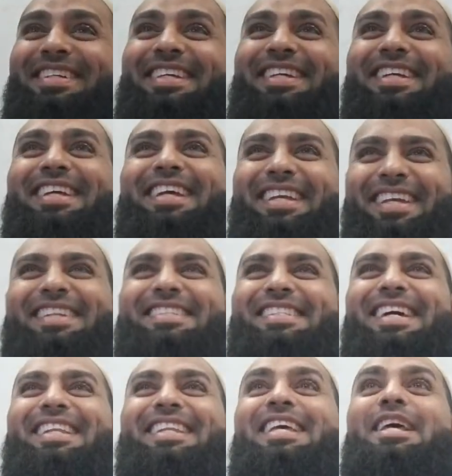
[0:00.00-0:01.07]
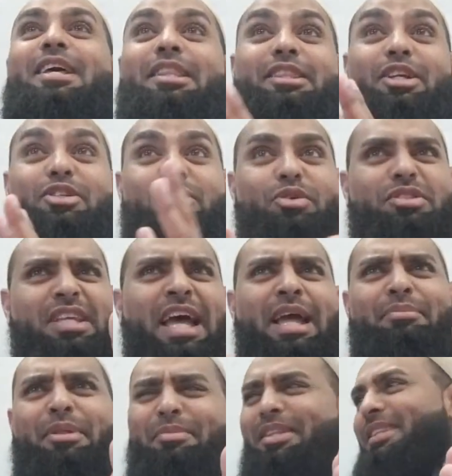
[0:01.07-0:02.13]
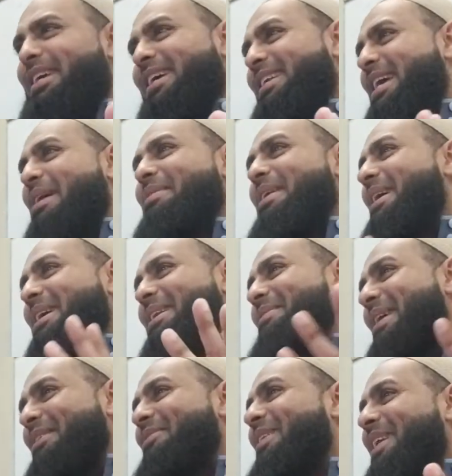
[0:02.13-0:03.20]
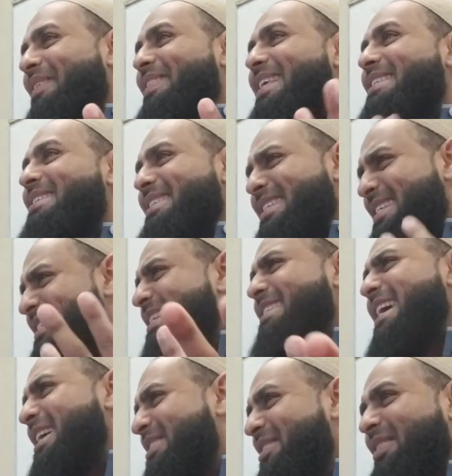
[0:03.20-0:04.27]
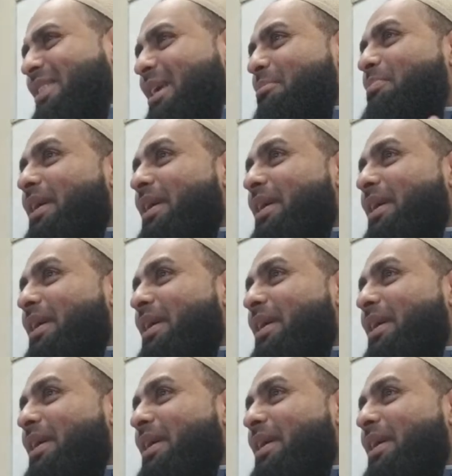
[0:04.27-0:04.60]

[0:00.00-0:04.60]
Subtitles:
You understand? There's no time limit there. I'm not going to make fun of this. It's just a natural thing.